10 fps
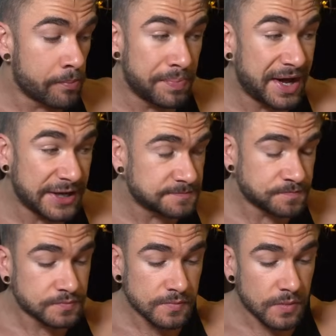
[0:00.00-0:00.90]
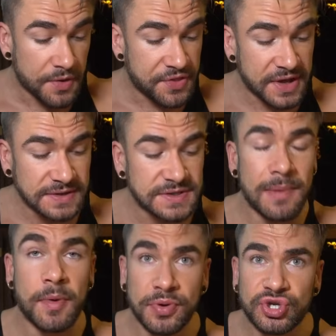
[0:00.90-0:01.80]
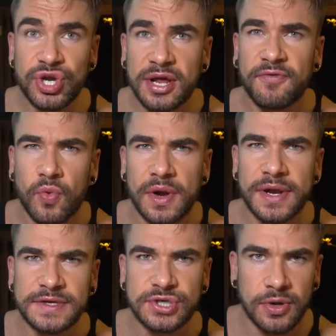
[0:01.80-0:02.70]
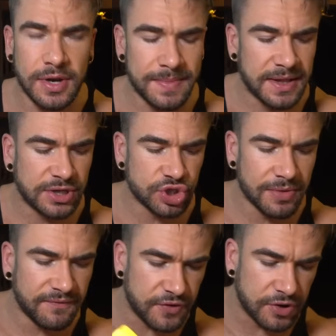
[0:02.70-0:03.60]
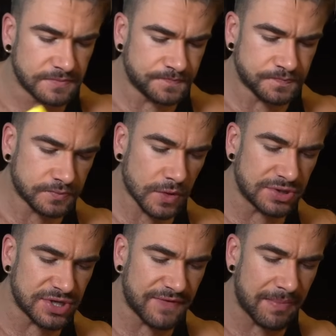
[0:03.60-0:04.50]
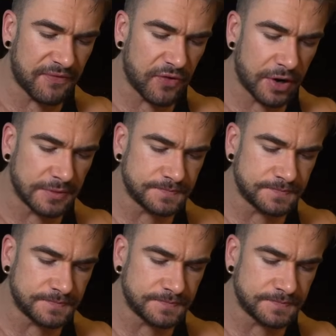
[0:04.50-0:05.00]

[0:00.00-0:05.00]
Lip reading: But things, I'm appreciating it for what it is, you know what I mean? Like German food, which I've had before,